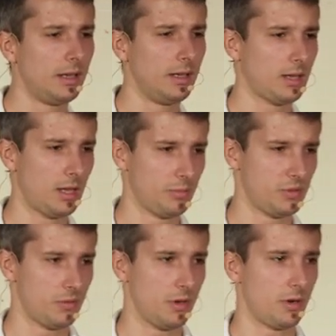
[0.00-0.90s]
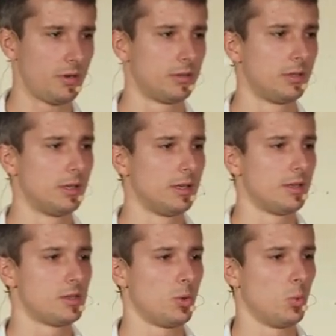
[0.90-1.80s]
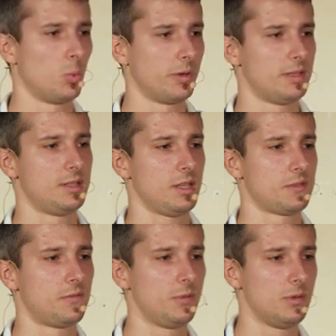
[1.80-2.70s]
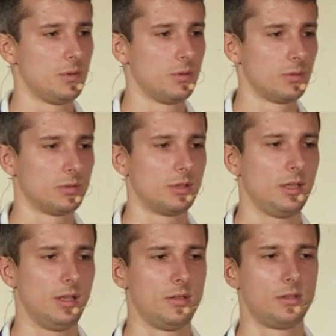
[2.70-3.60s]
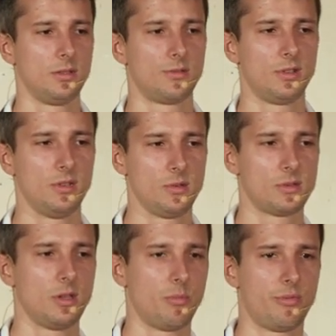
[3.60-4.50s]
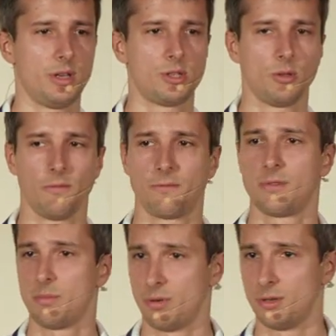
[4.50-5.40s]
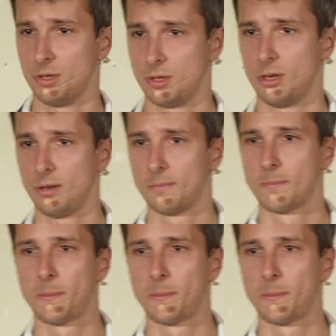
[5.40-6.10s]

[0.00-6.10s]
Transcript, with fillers: It helps you here. So what it does for you, it introduces the operation of repartitioning.